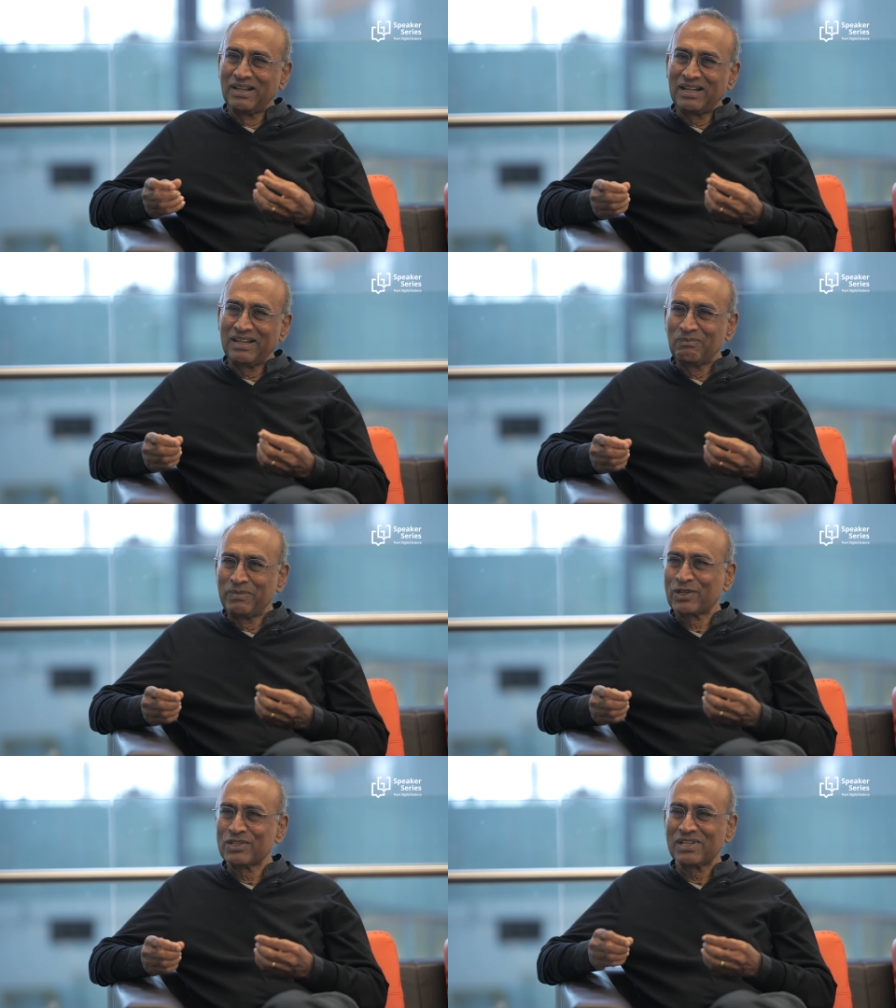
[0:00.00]
Uh,
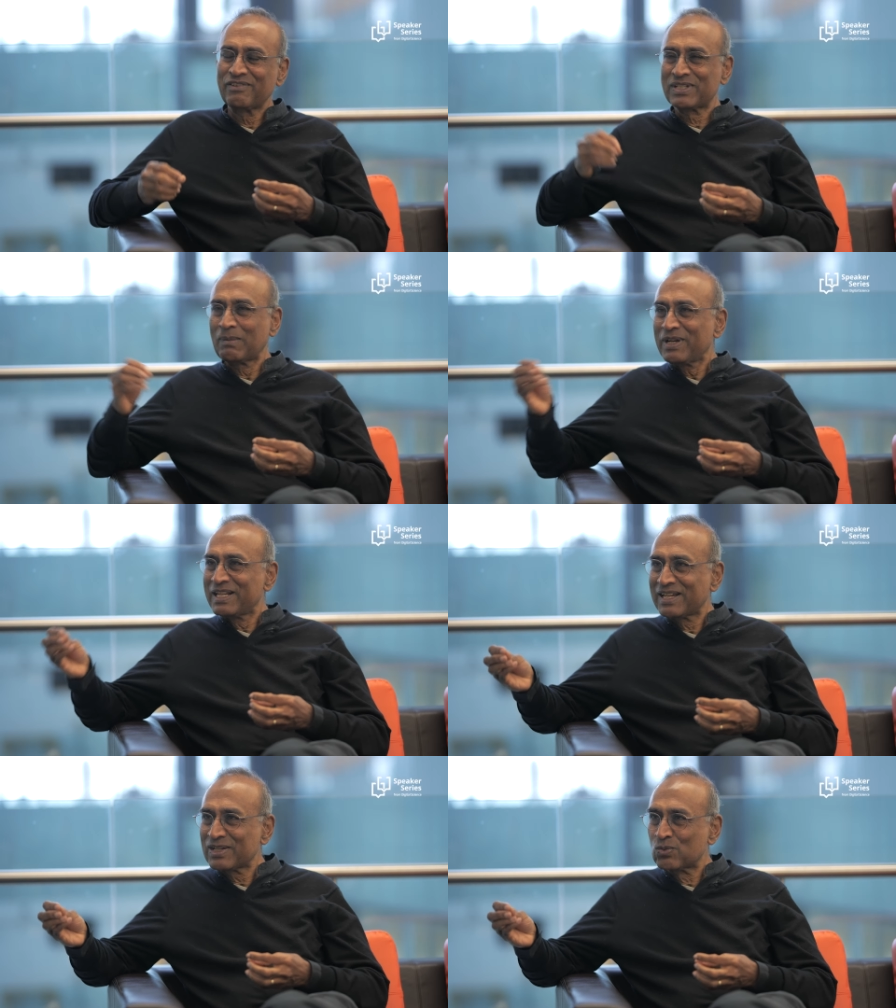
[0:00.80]
because if
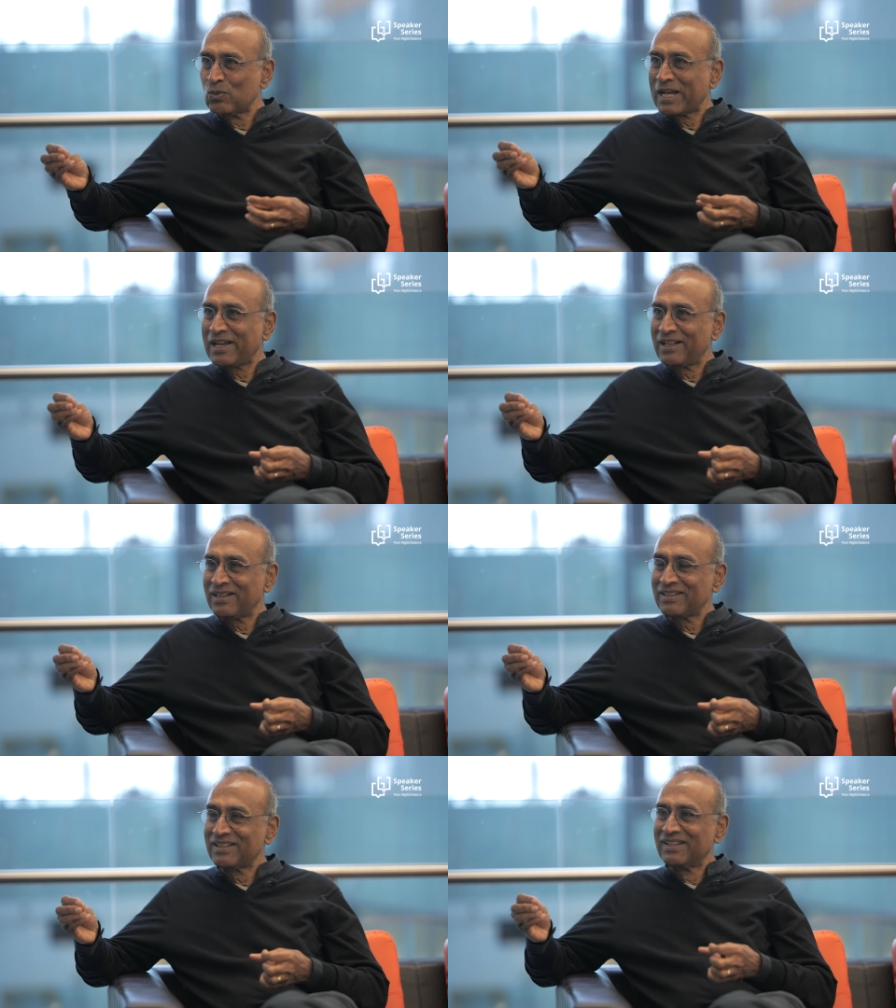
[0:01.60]
somebody does
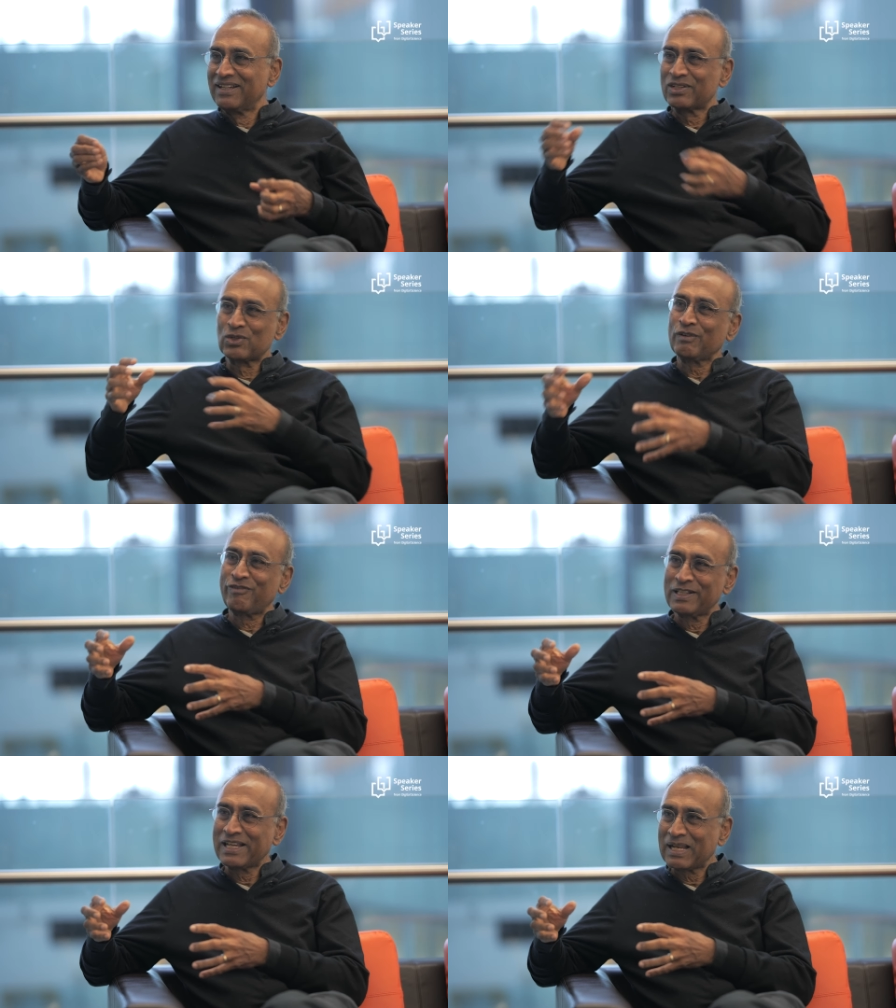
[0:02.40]
well, it's
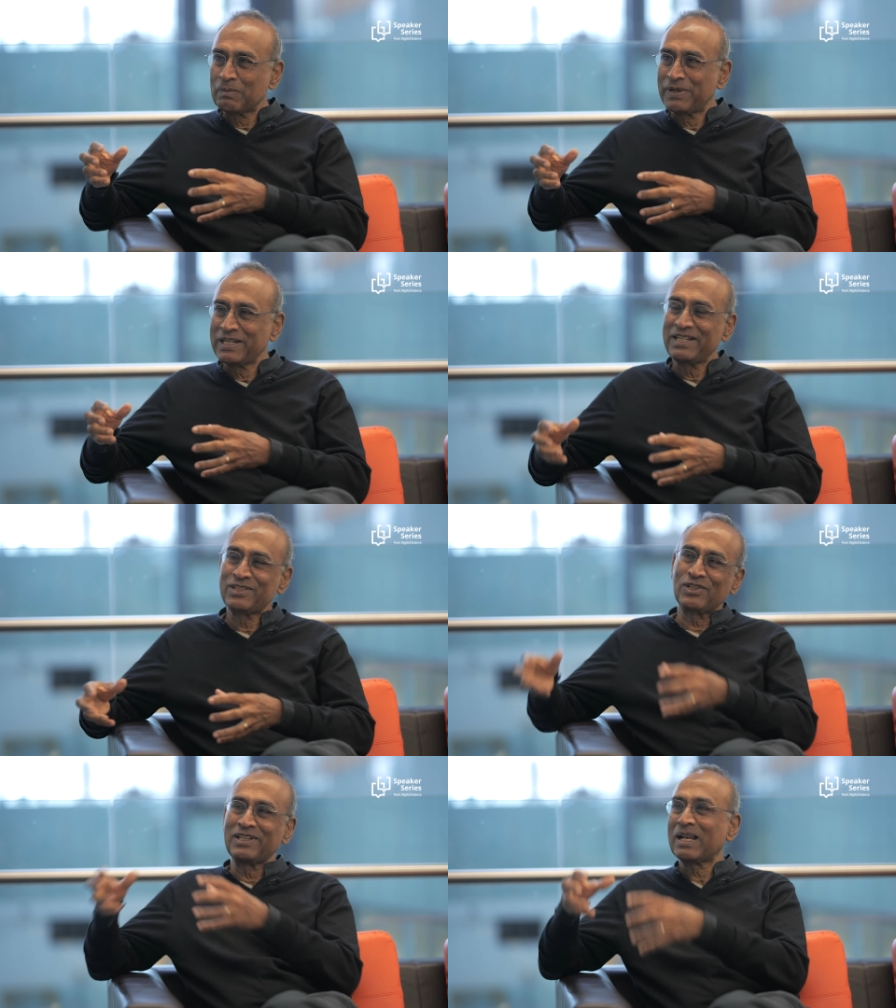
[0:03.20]
good for the
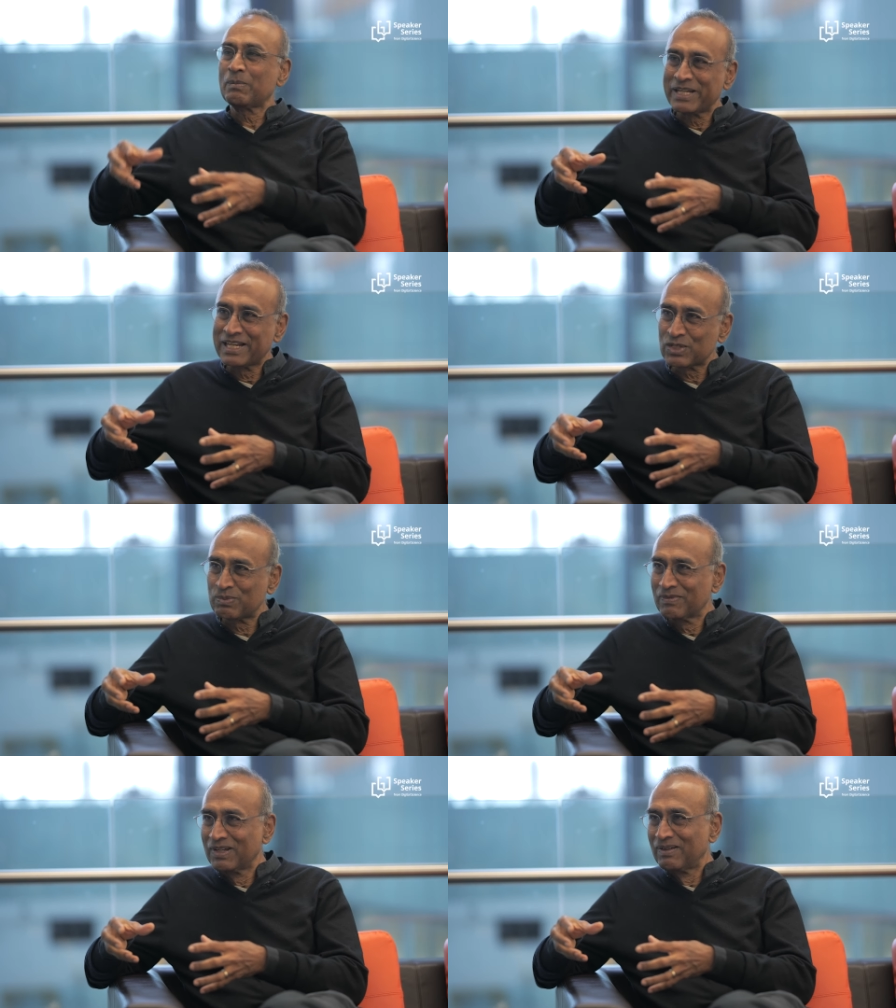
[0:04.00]
LMB, so the LMB
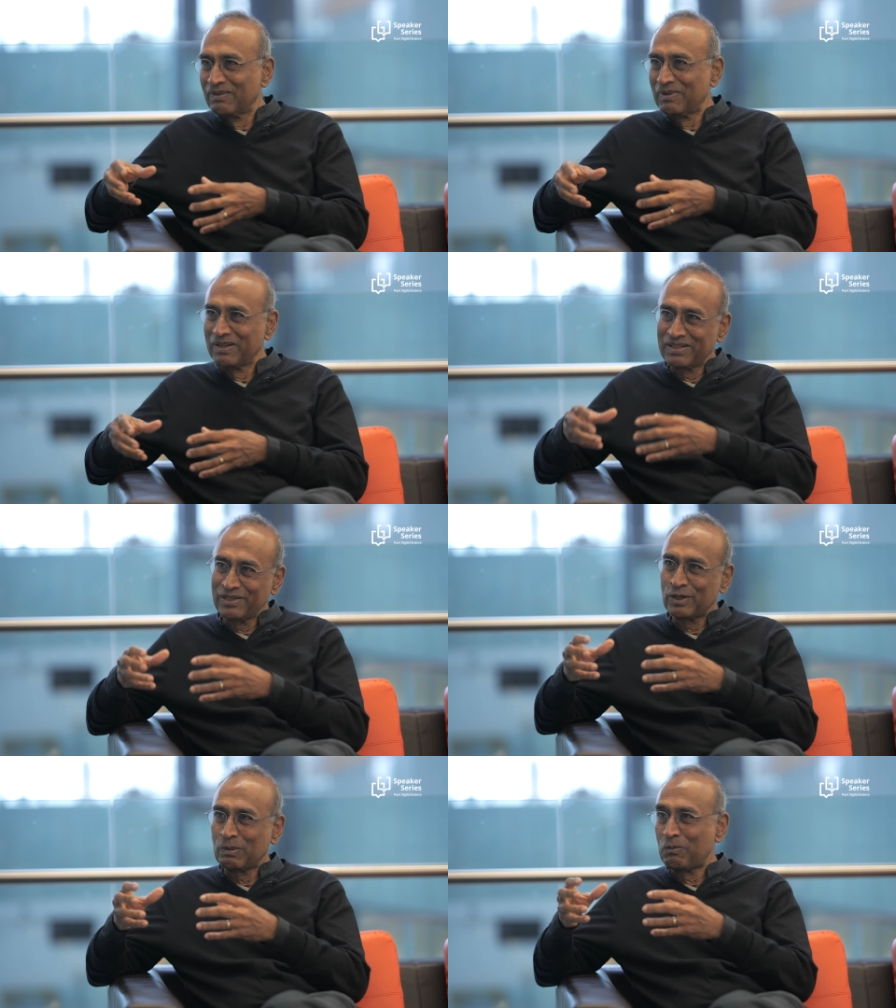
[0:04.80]
gets uh, yeah.
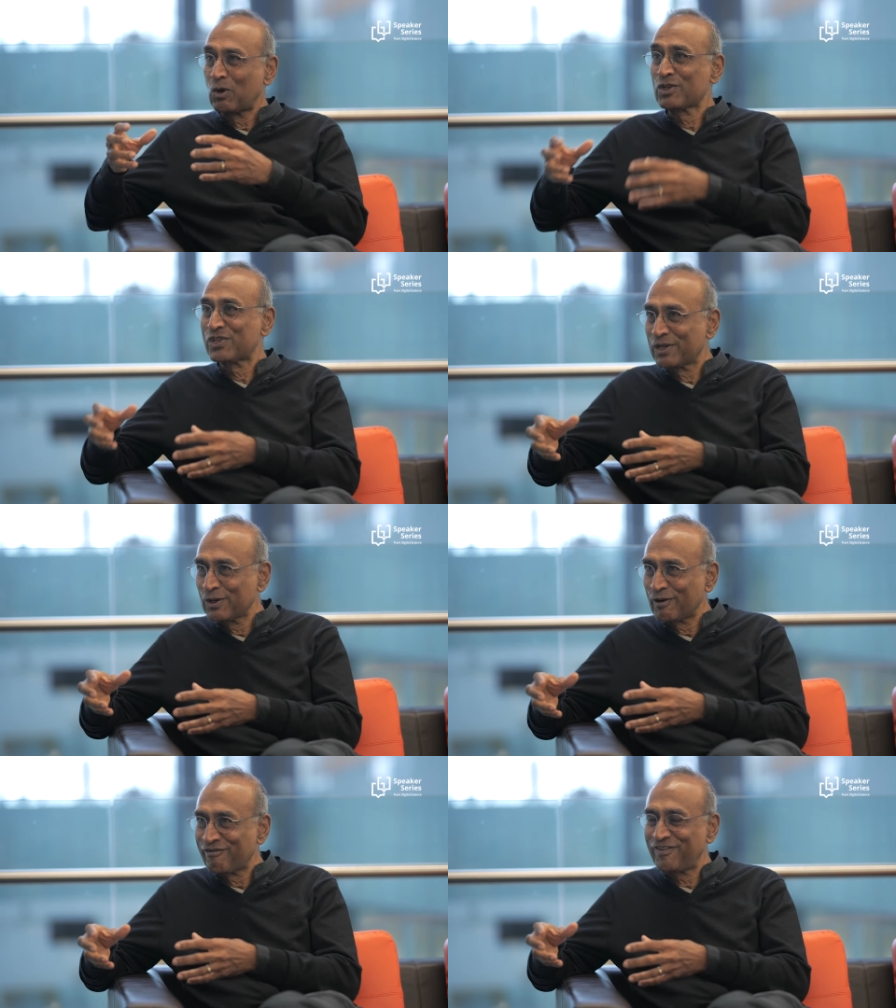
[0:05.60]
you know more
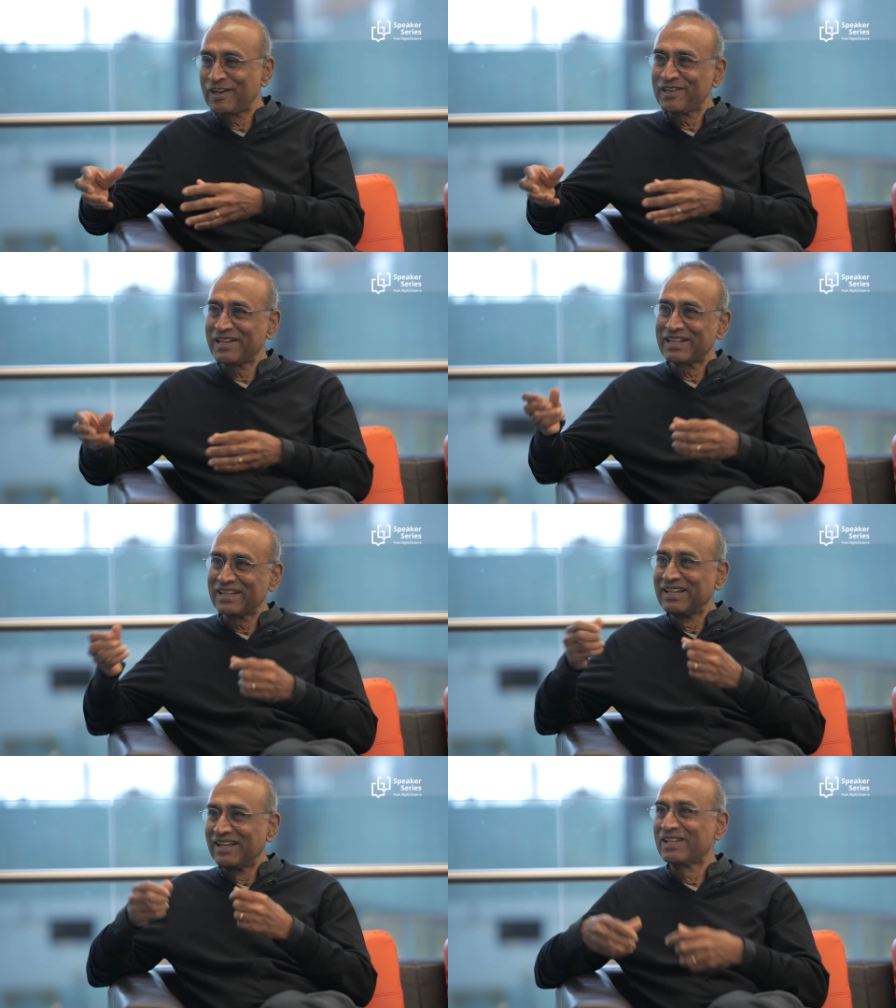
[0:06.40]
secure
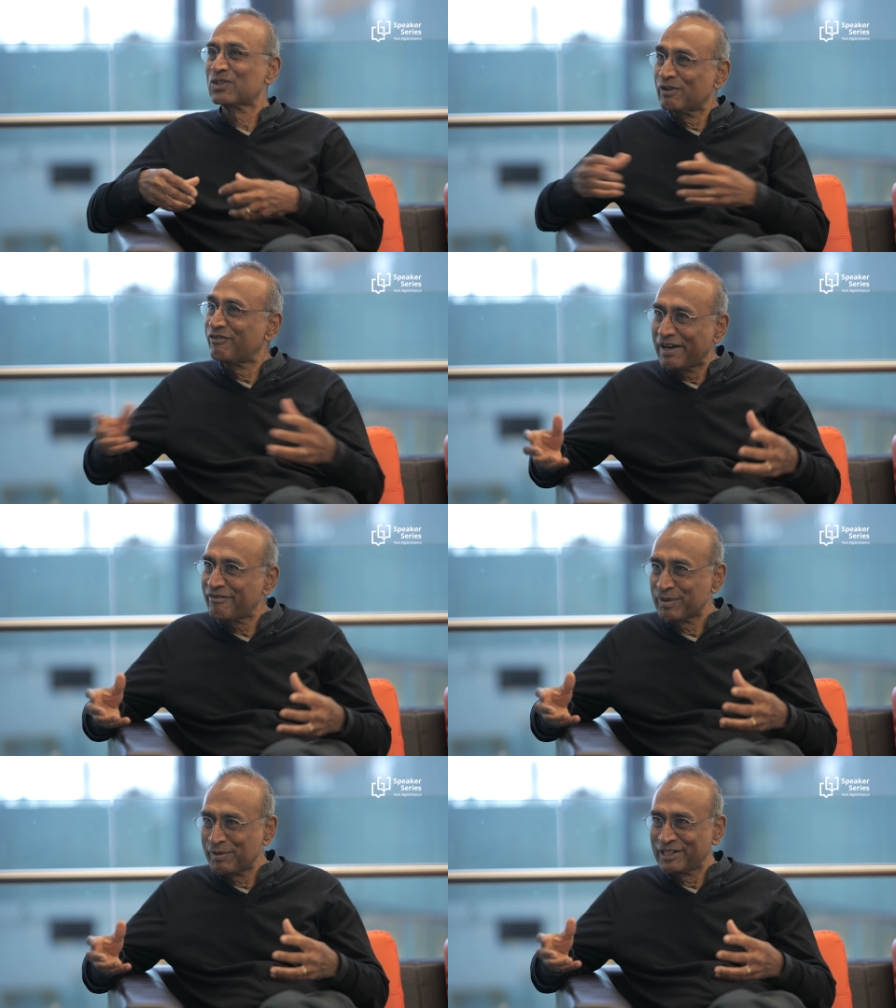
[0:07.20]
funding, and it's good for
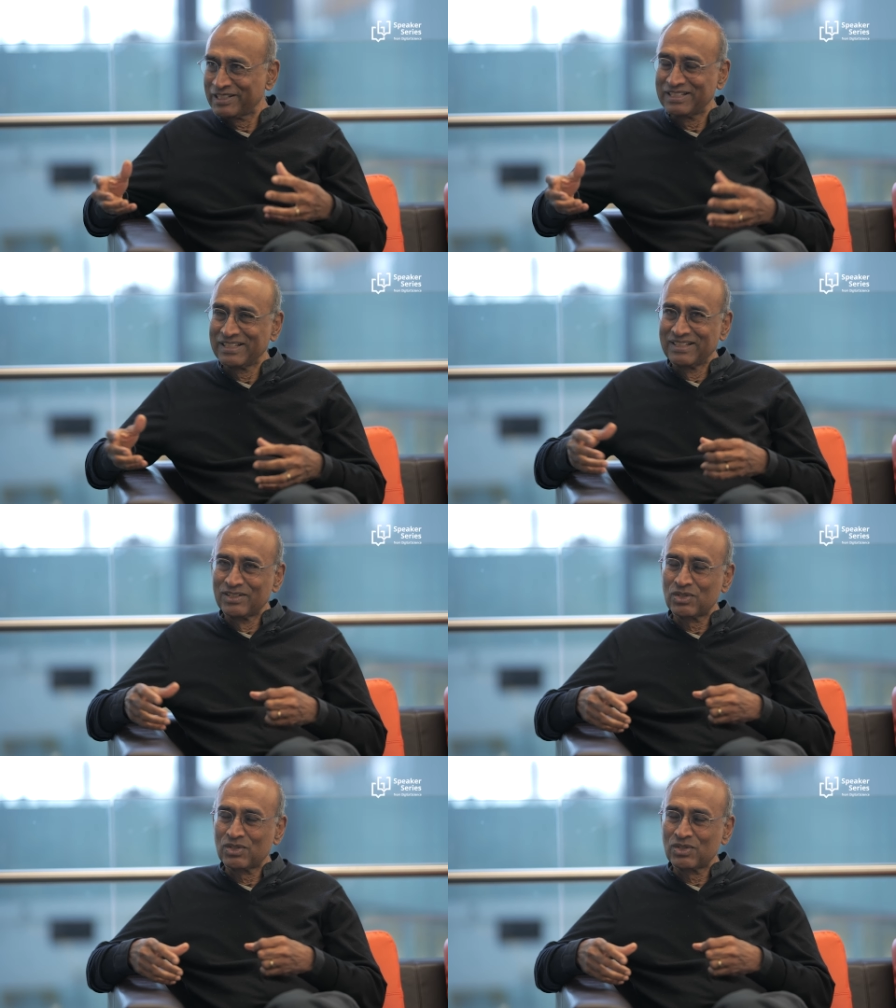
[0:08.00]
everybody. Yeah.